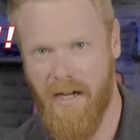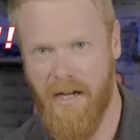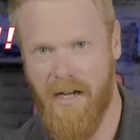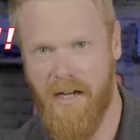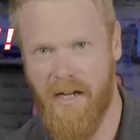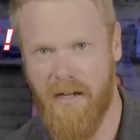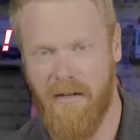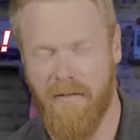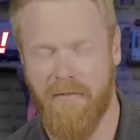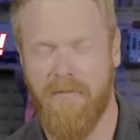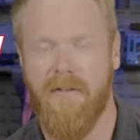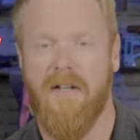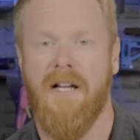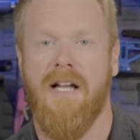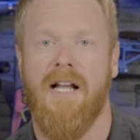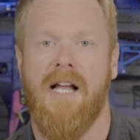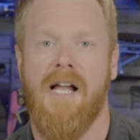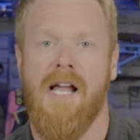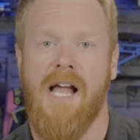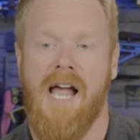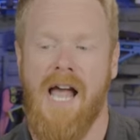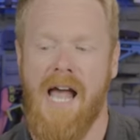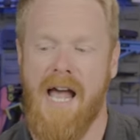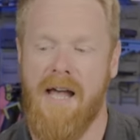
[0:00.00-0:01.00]
of
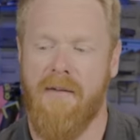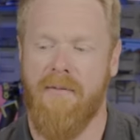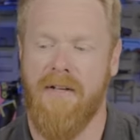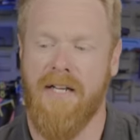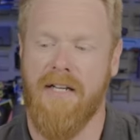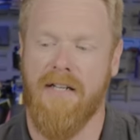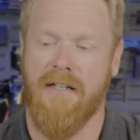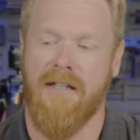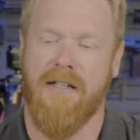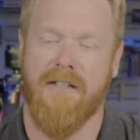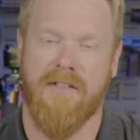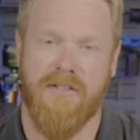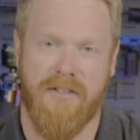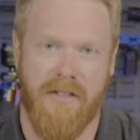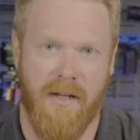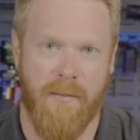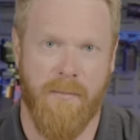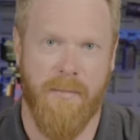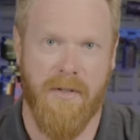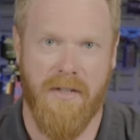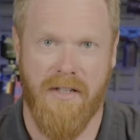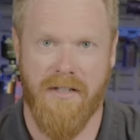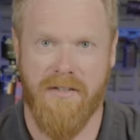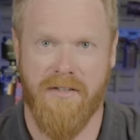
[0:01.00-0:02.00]
having
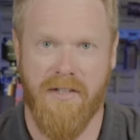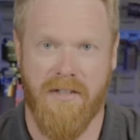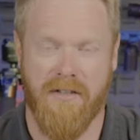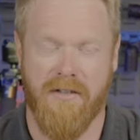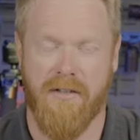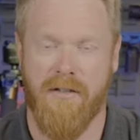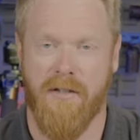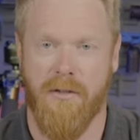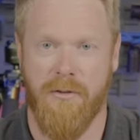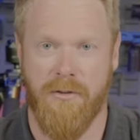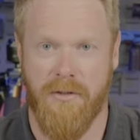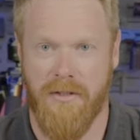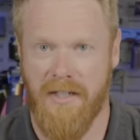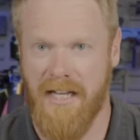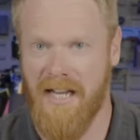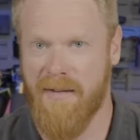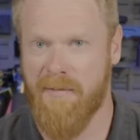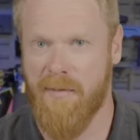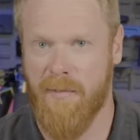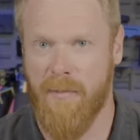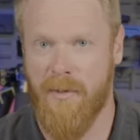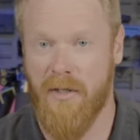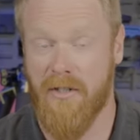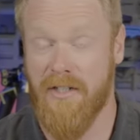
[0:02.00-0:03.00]
some ballistic solution
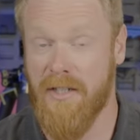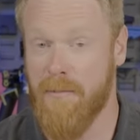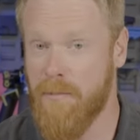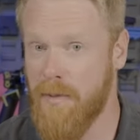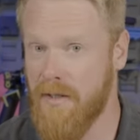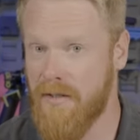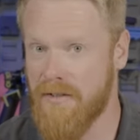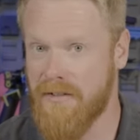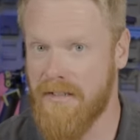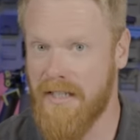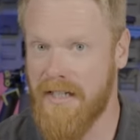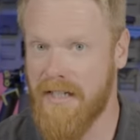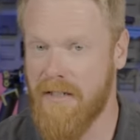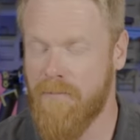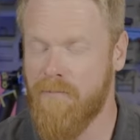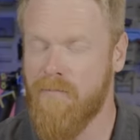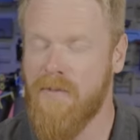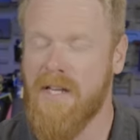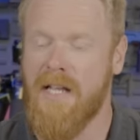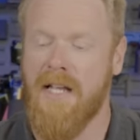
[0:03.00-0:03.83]
capability built in.